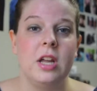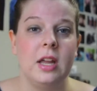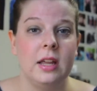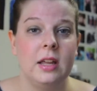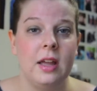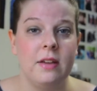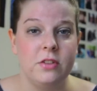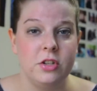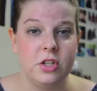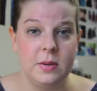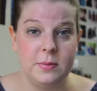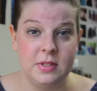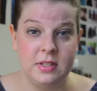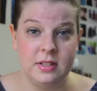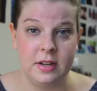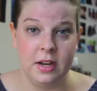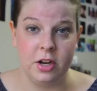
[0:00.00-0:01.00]
Kevin
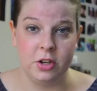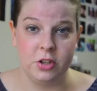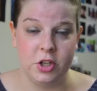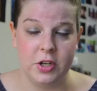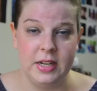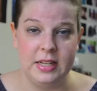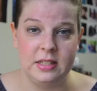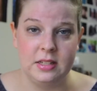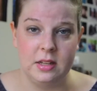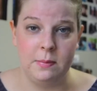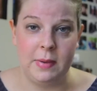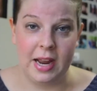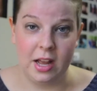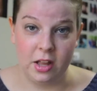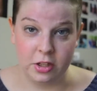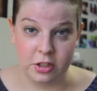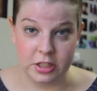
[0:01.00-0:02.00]
James' character is a
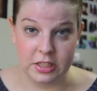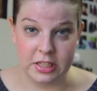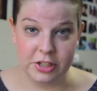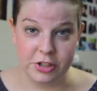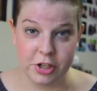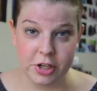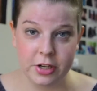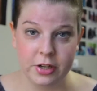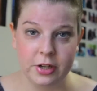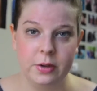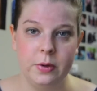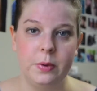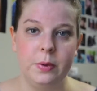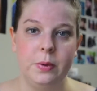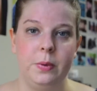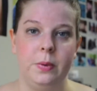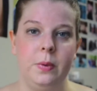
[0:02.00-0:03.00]
biology teacher
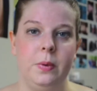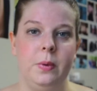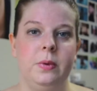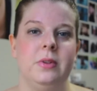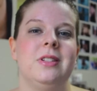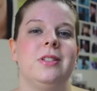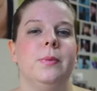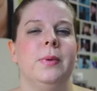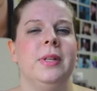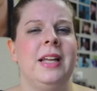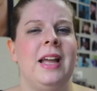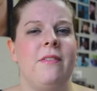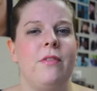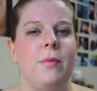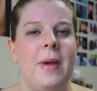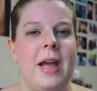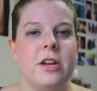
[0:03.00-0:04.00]
who doesn't really
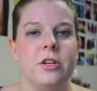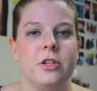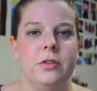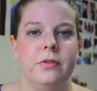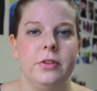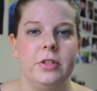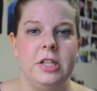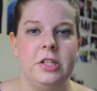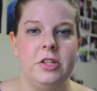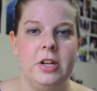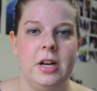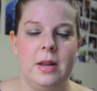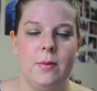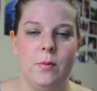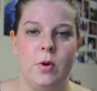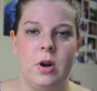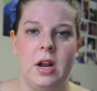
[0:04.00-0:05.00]
have a passion for teaching
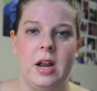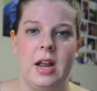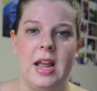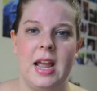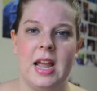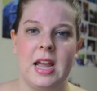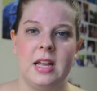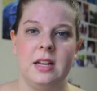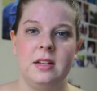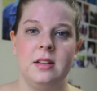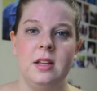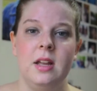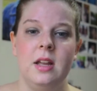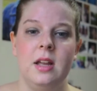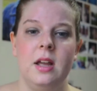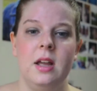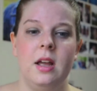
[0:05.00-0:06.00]
anymore, and
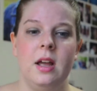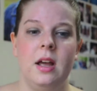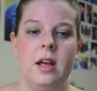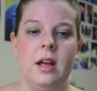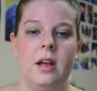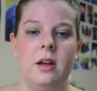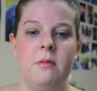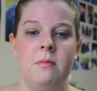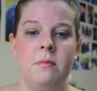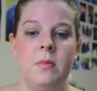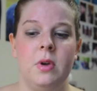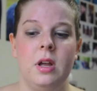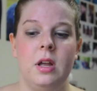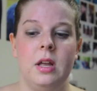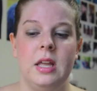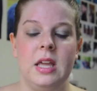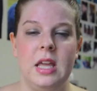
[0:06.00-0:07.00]

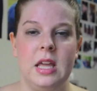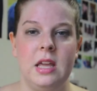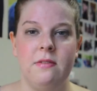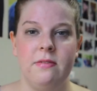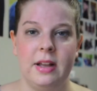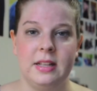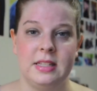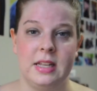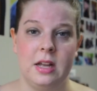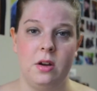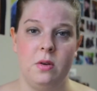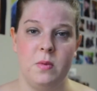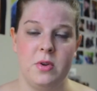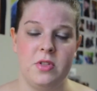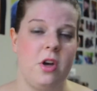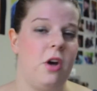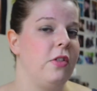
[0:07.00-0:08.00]
he finds out
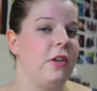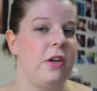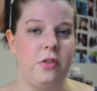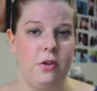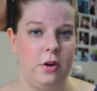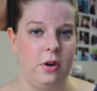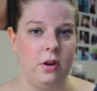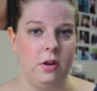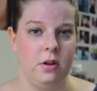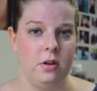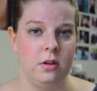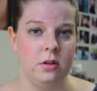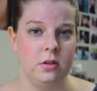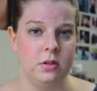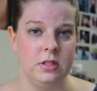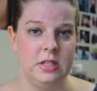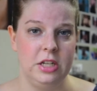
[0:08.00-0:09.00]
with all the other
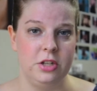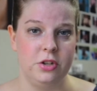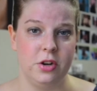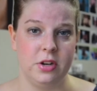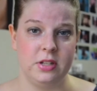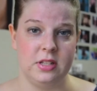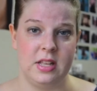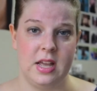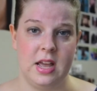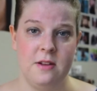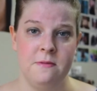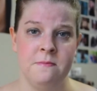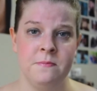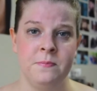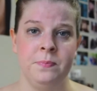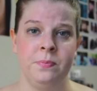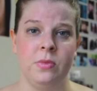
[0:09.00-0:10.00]
teachers that
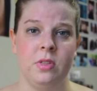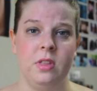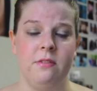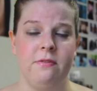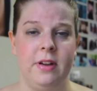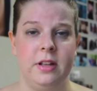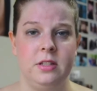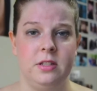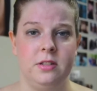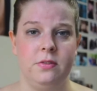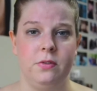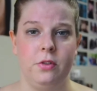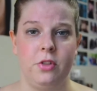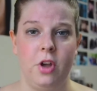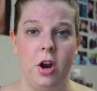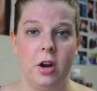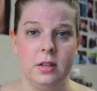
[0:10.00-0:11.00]
the funds
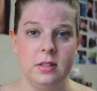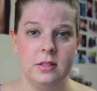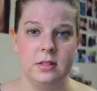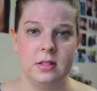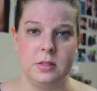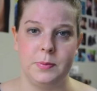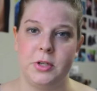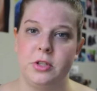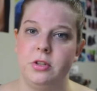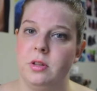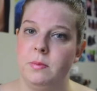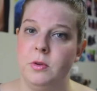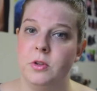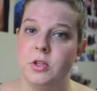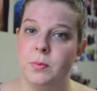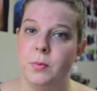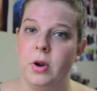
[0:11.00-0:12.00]
for the arts, especially the
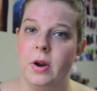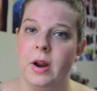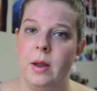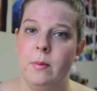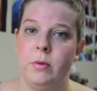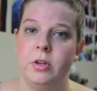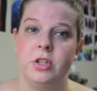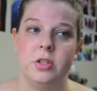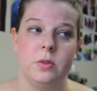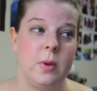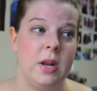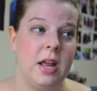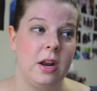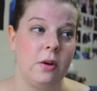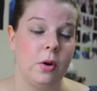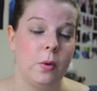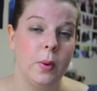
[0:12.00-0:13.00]
music program, which is what
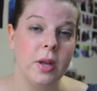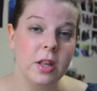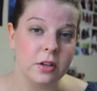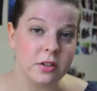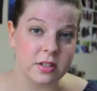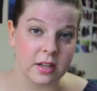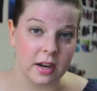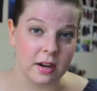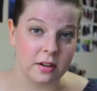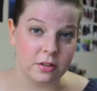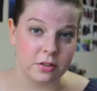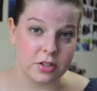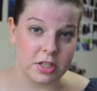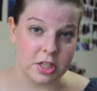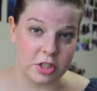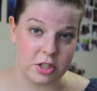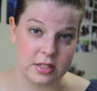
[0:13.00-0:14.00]
Henry Winkler's character
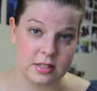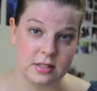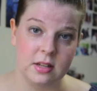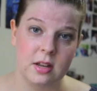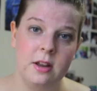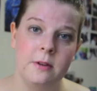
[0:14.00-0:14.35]
teaches,